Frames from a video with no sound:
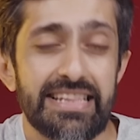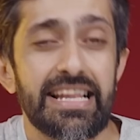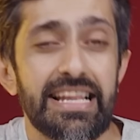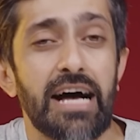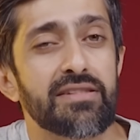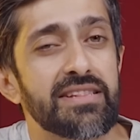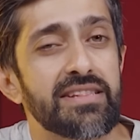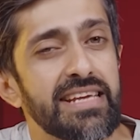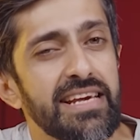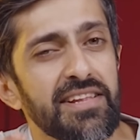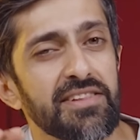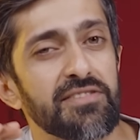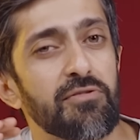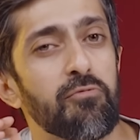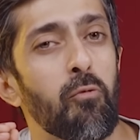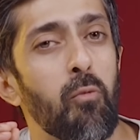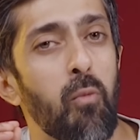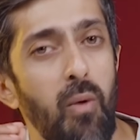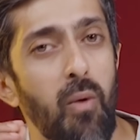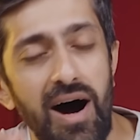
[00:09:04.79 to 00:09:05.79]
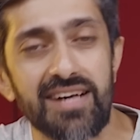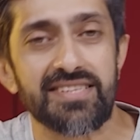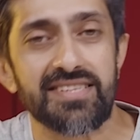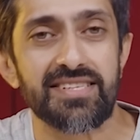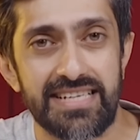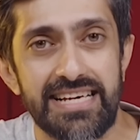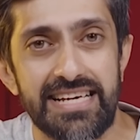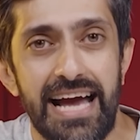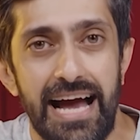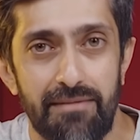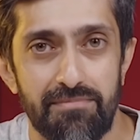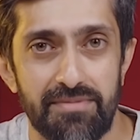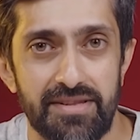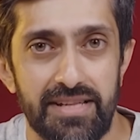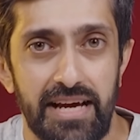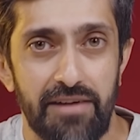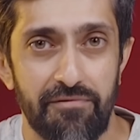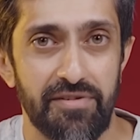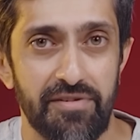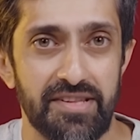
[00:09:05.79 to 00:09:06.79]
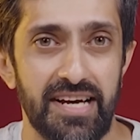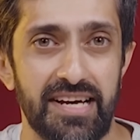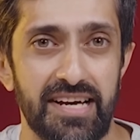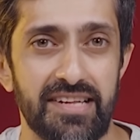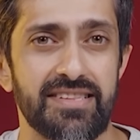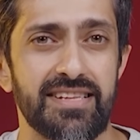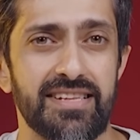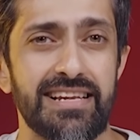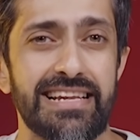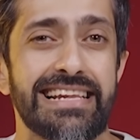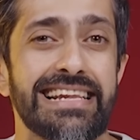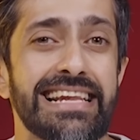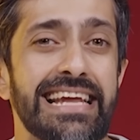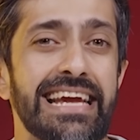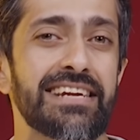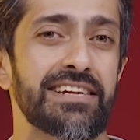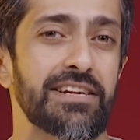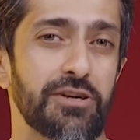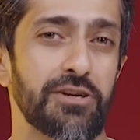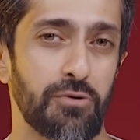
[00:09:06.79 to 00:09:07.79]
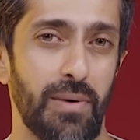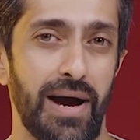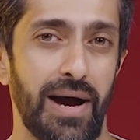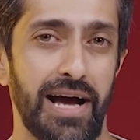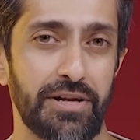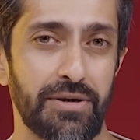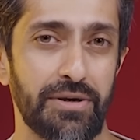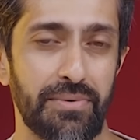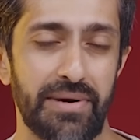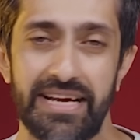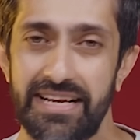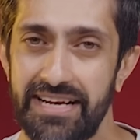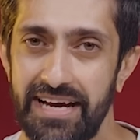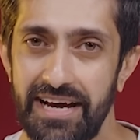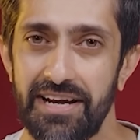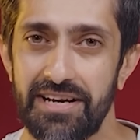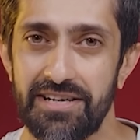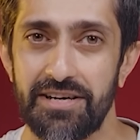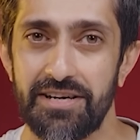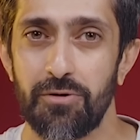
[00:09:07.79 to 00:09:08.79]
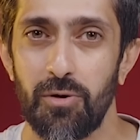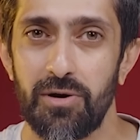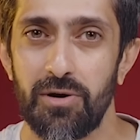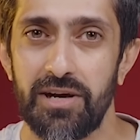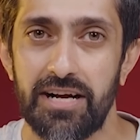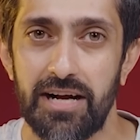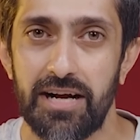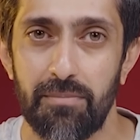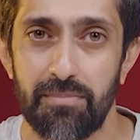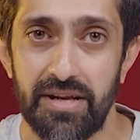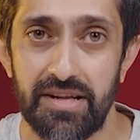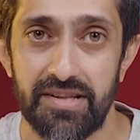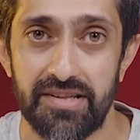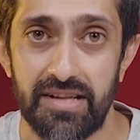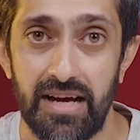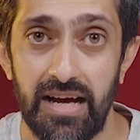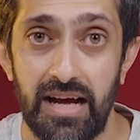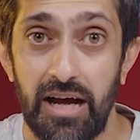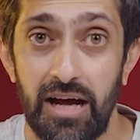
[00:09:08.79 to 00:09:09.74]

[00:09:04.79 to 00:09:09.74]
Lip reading: Now, these vast gaps emphasize the latent value inherent in holding companies,